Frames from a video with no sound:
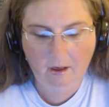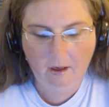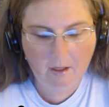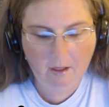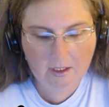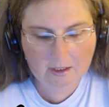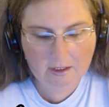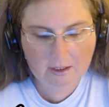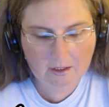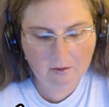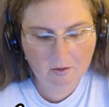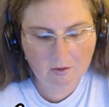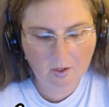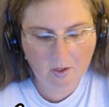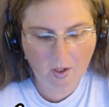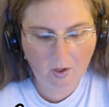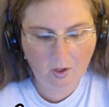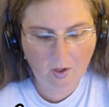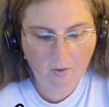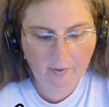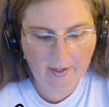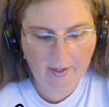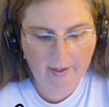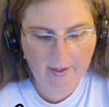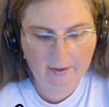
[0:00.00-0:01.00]
Also,
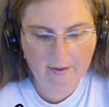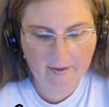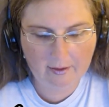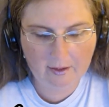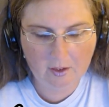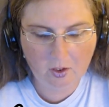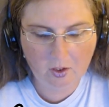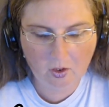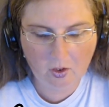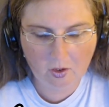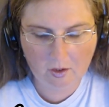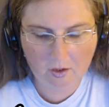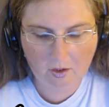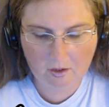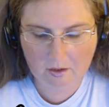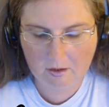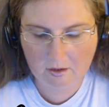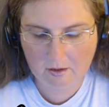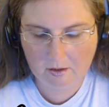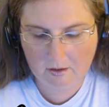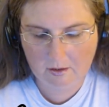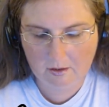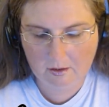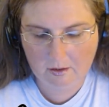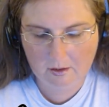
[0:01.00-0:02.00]
go and
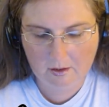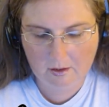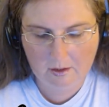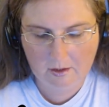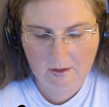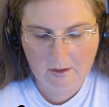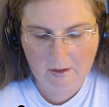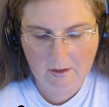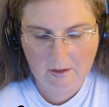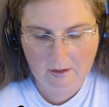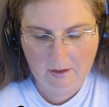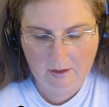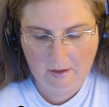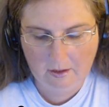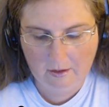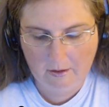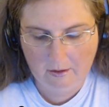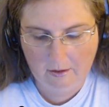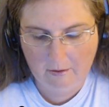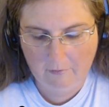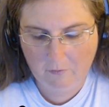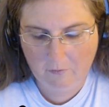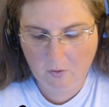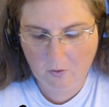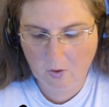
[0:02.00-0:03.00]
look
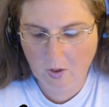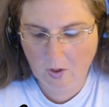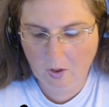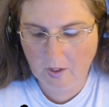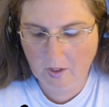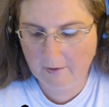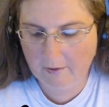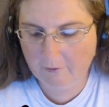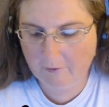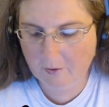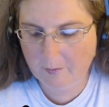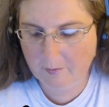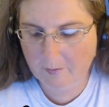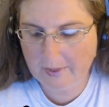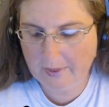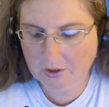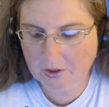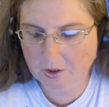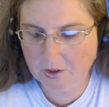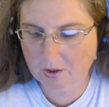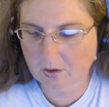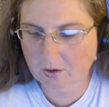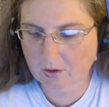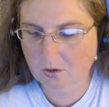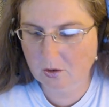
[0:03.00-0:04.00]
for
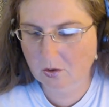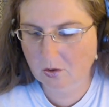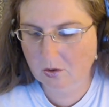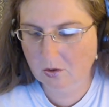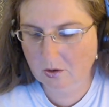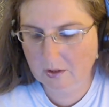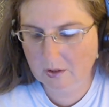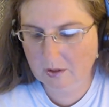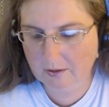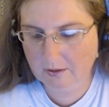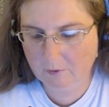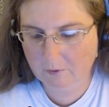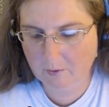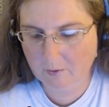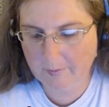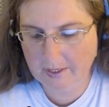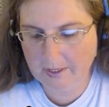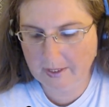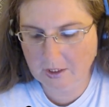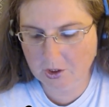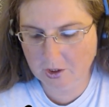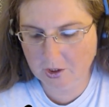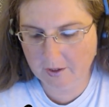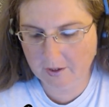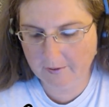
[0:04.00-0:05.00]
information, Google
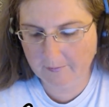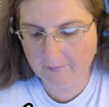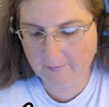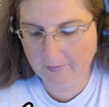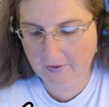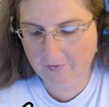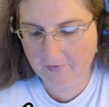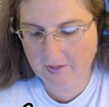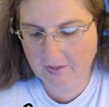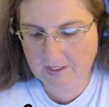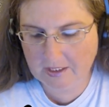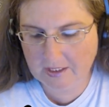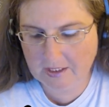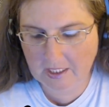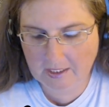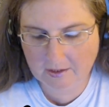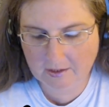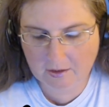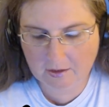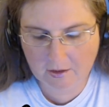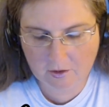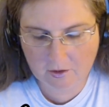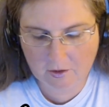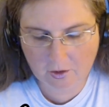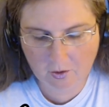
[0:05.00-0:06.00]
information. If this
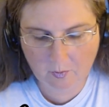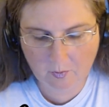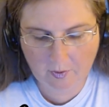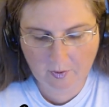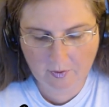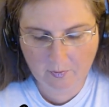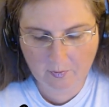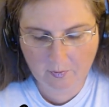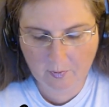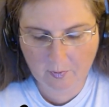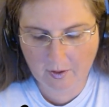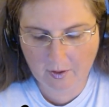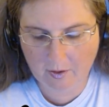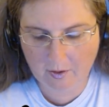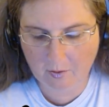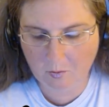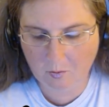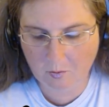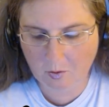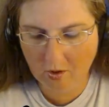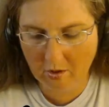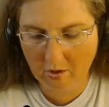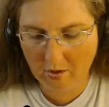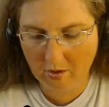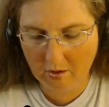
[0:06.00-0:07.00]
has to do with where you
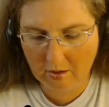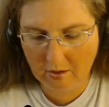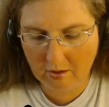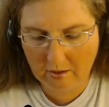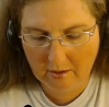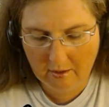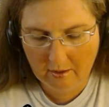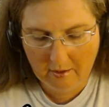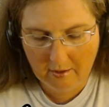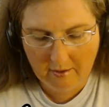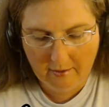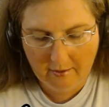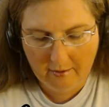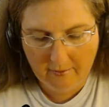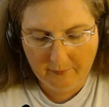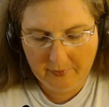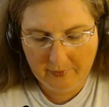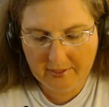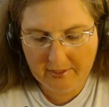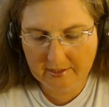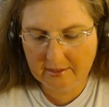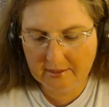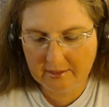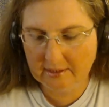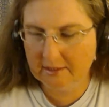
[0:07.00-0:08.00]
work,
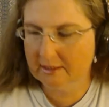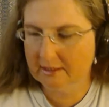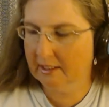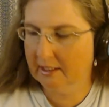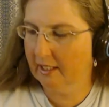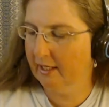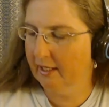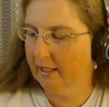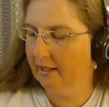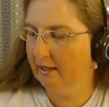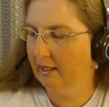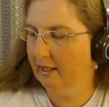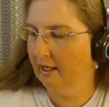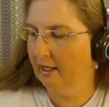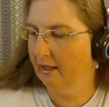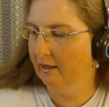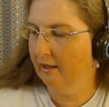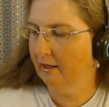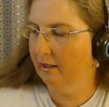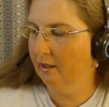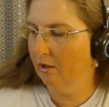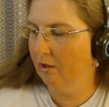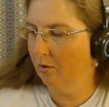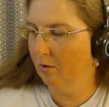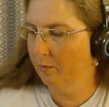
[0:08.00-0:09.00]
this is saying
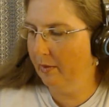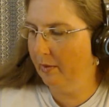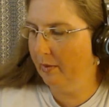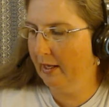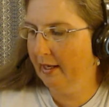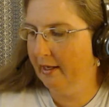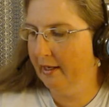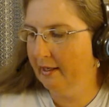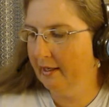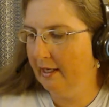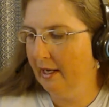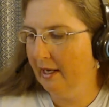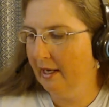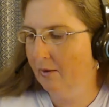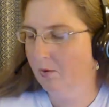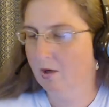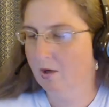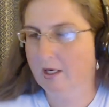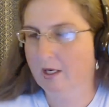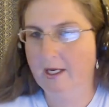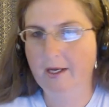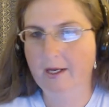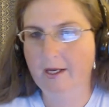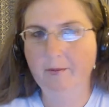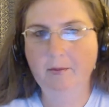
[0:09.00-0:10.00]
that, by
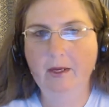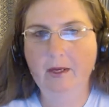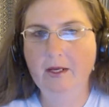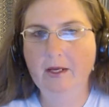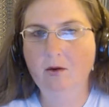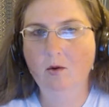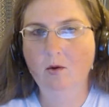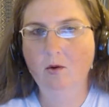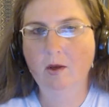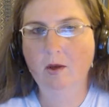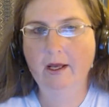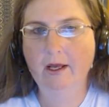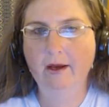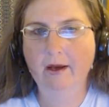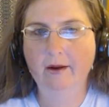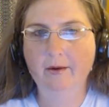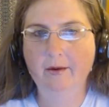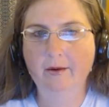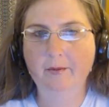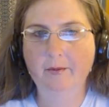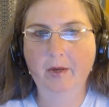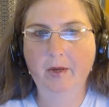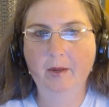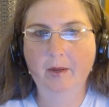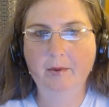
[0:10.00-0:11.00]
networking, by going
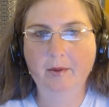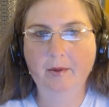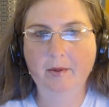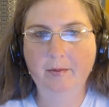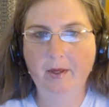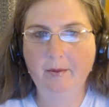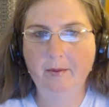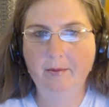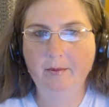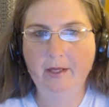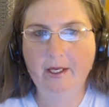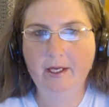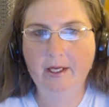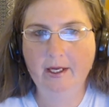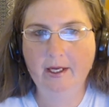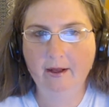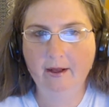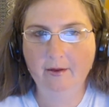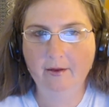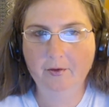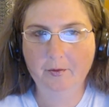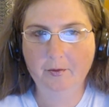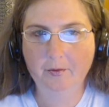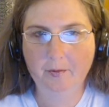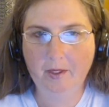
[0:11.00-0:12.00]
out in public, by
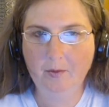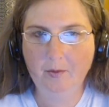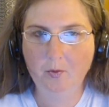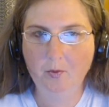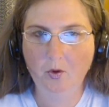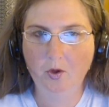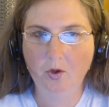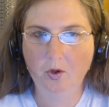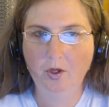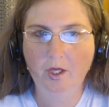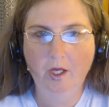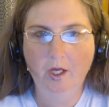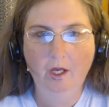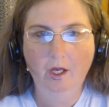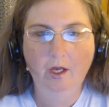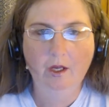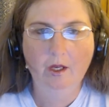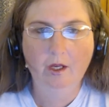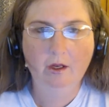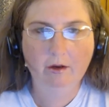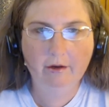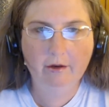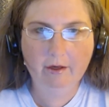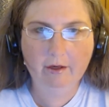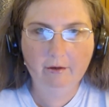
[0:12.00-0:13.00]
meeting other people,
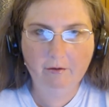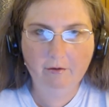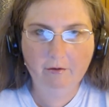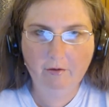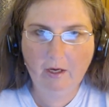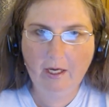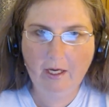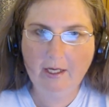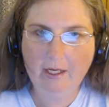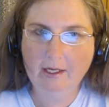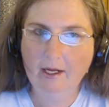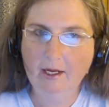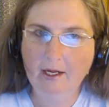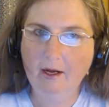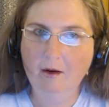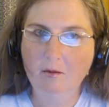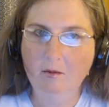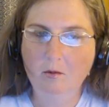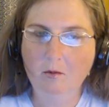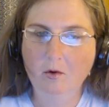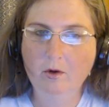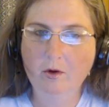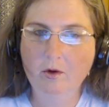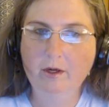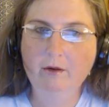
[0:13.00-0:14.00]
you're going to find
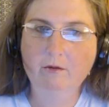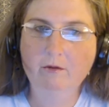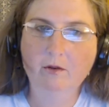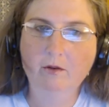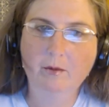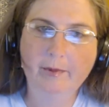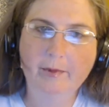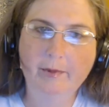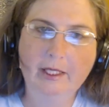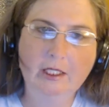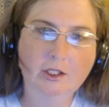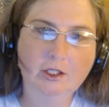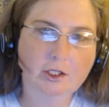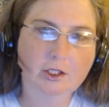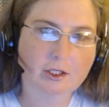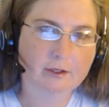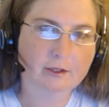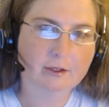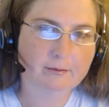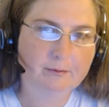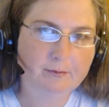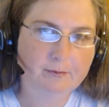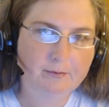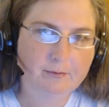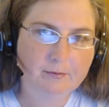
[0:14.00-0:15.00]
out more
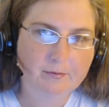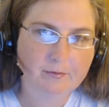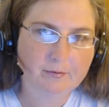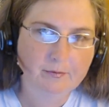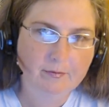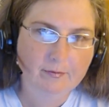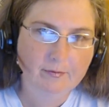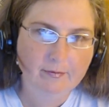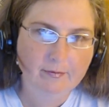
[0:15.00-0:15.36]
information